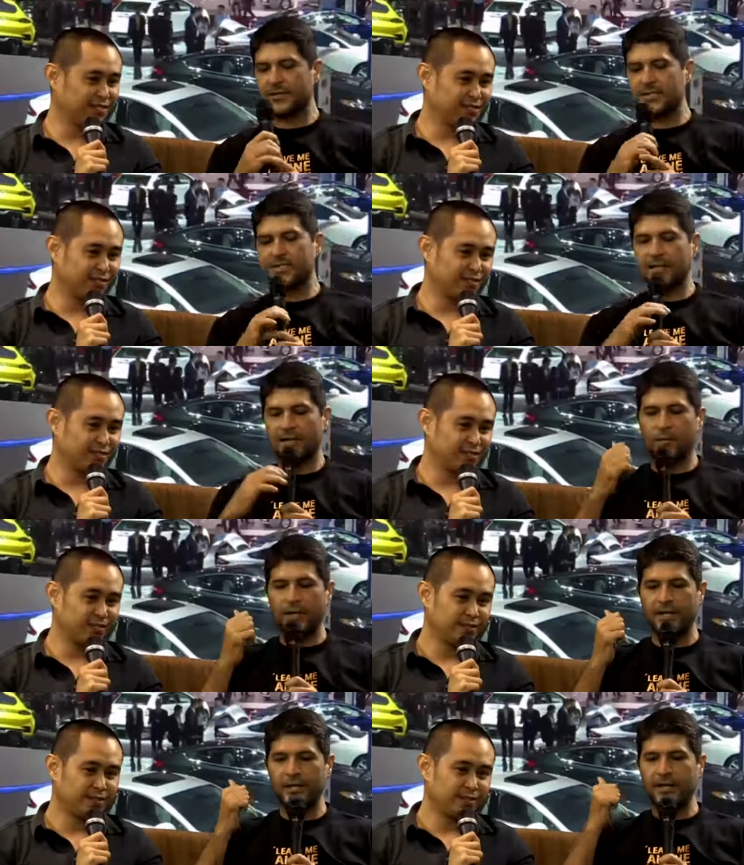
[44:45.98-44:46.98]
Speaker 1: is he's got to
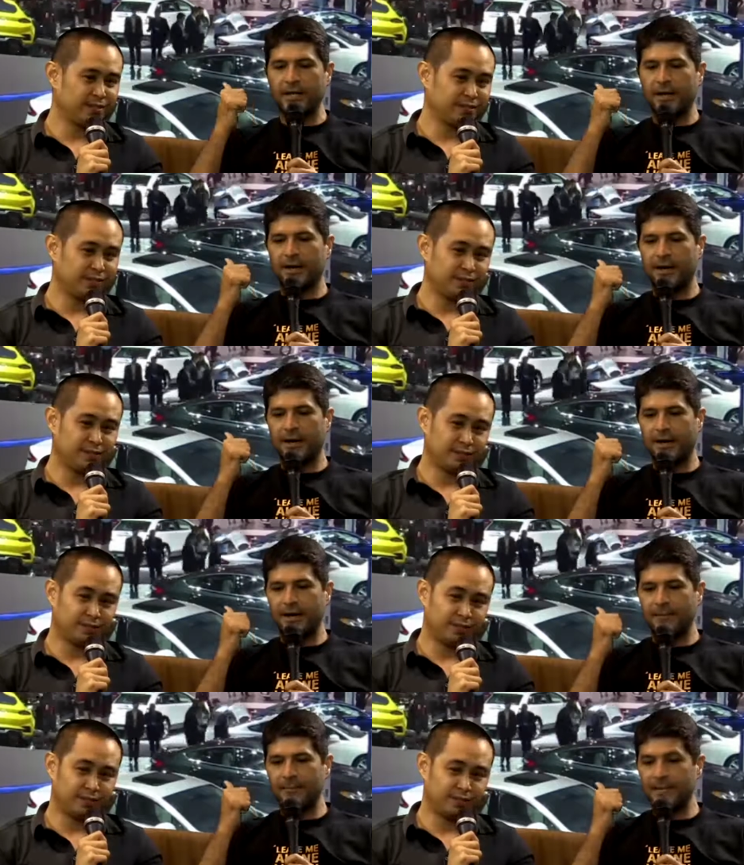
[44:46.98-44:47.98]
win.
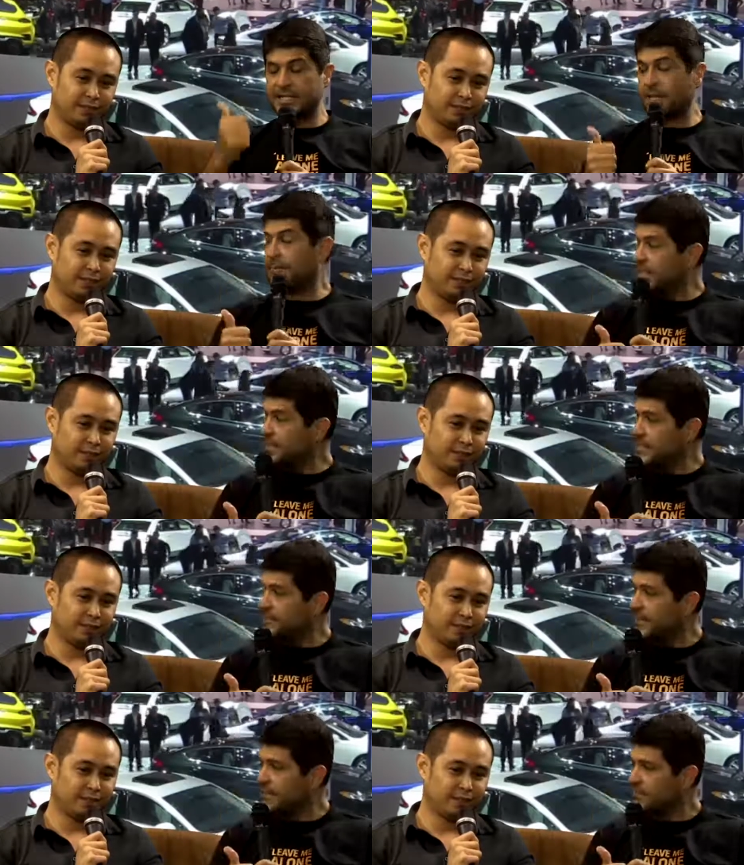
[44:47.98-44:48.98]
He's got to beat his
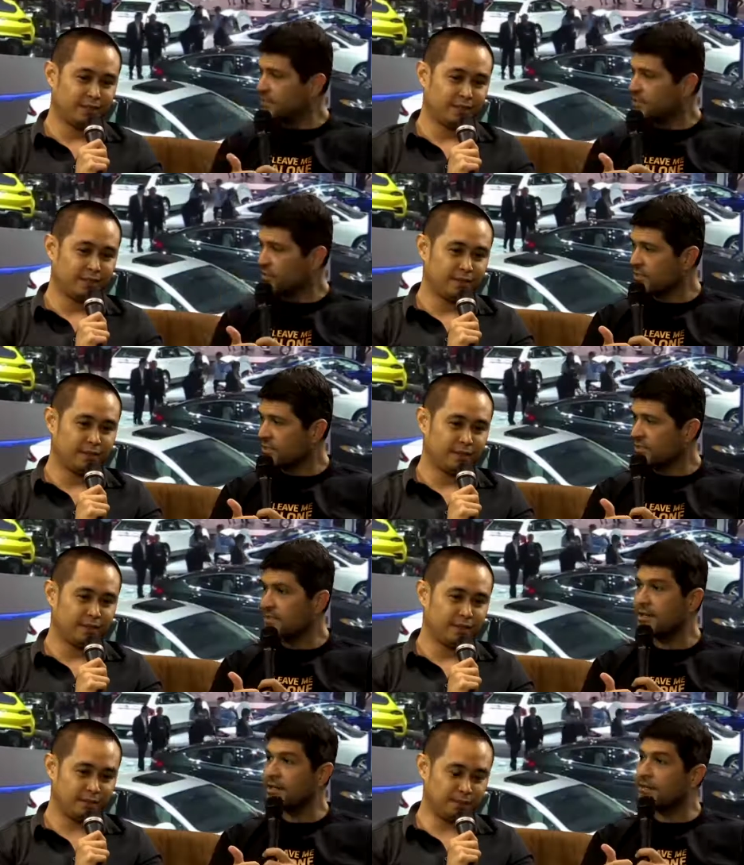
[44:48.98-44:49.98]
teammate
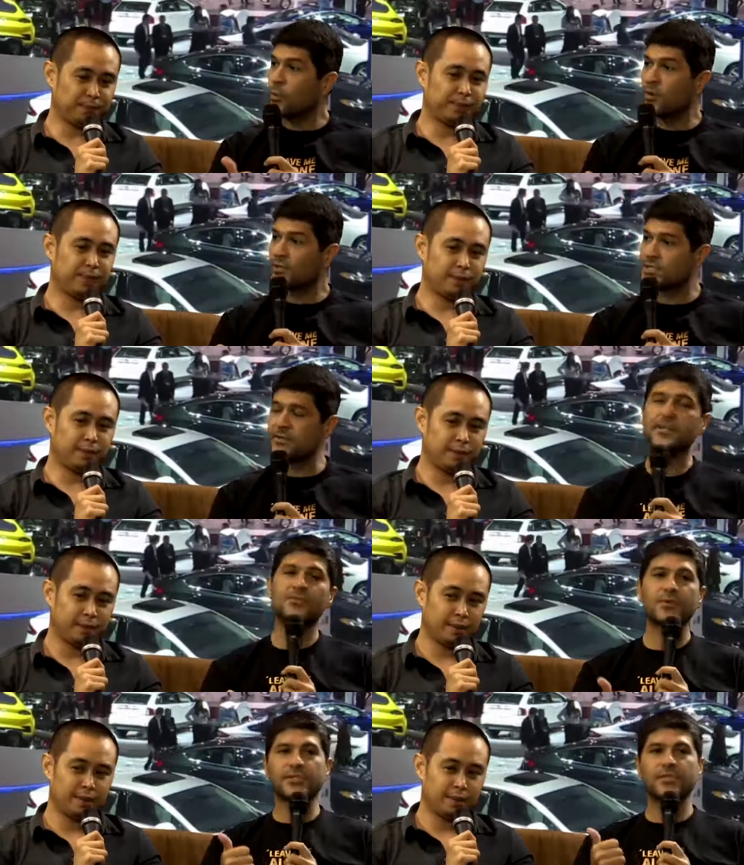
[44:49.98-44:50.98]
Sorensen in the World
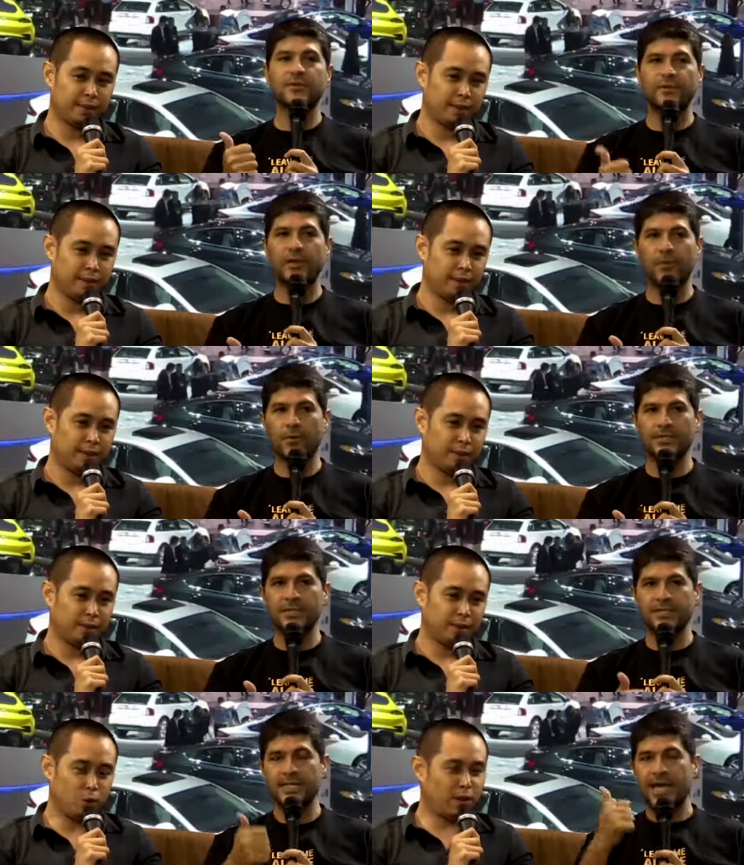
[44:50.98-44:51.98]
Series, which is the Renault World
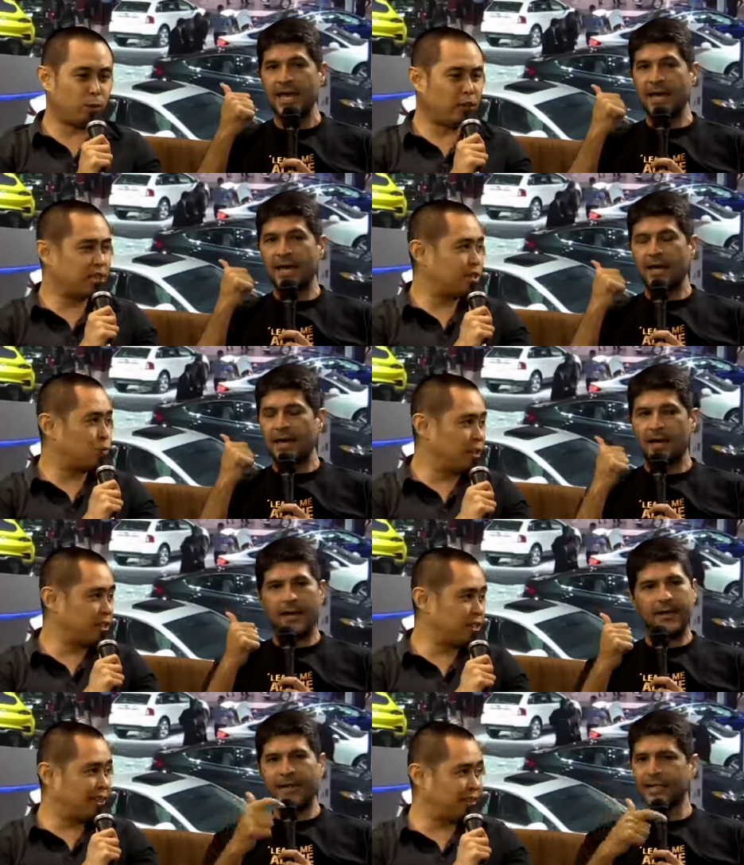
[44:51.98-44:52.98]
Series.
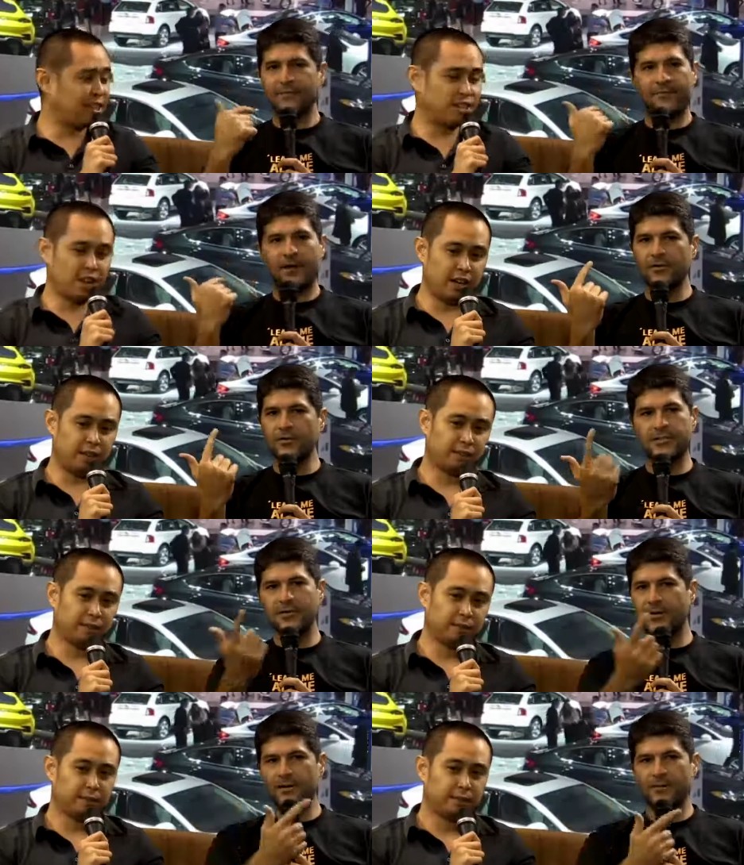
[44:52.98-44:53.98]
Speaker 2: That
Speaker 1: follows.
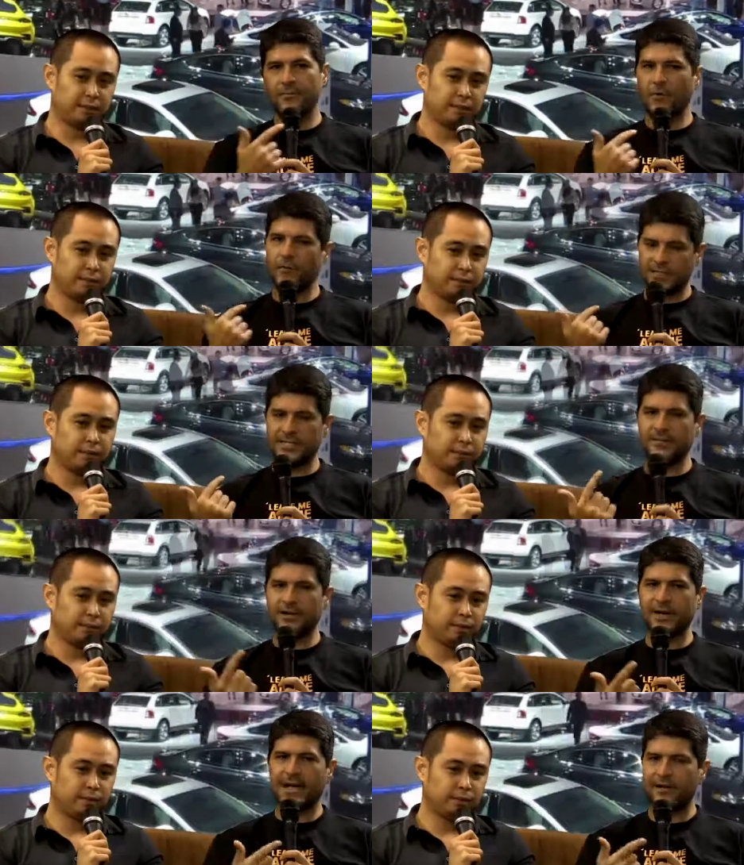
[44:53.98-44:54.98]

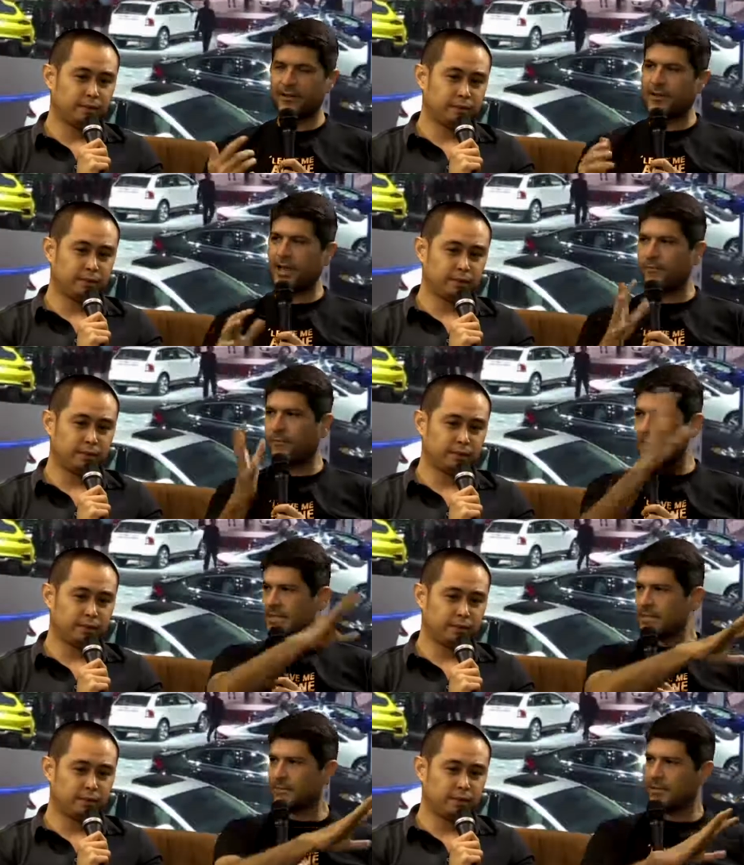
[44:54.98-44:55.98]
Similar calendar to F1,
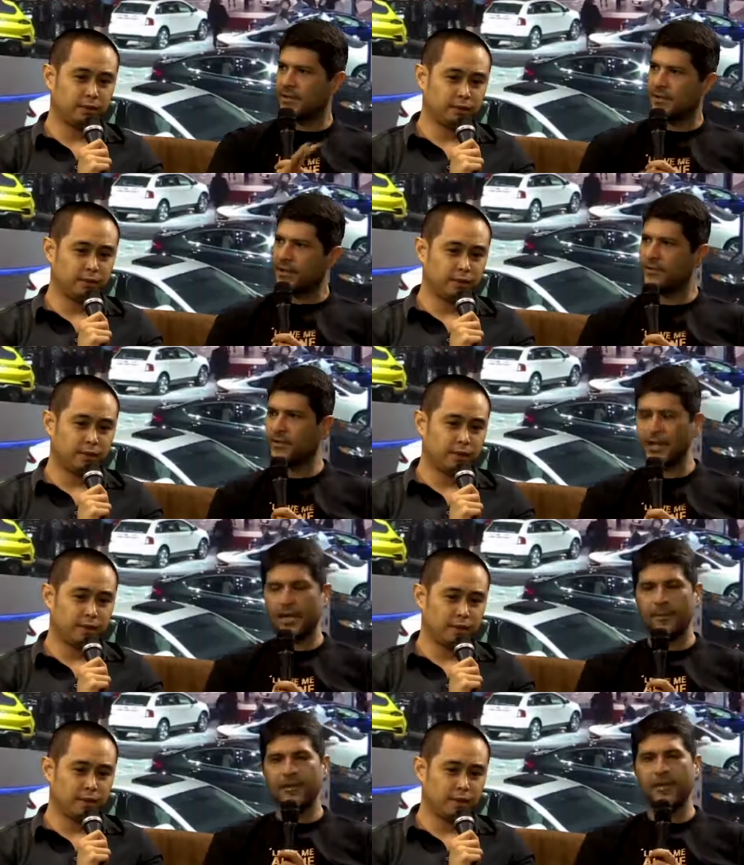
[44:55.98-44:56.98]
except I don't think they
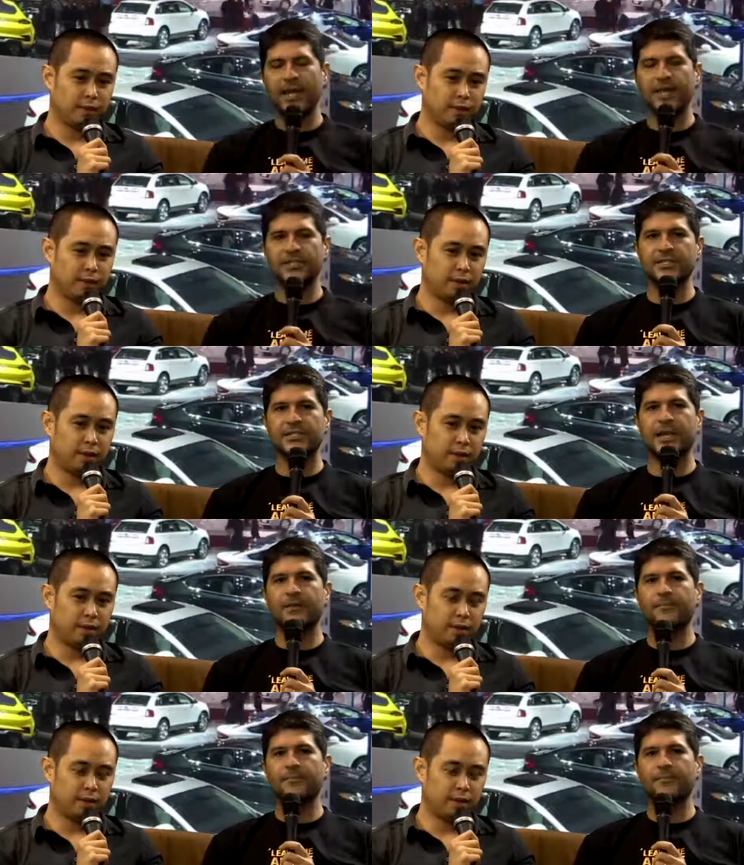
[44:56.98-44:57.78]
come to the Asian side.